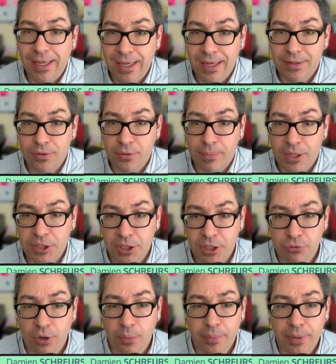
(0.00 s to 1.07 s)
and the magic
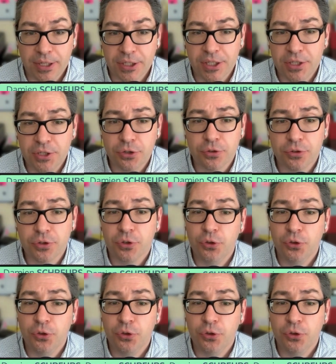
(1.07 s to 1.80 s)
trackpad gestures.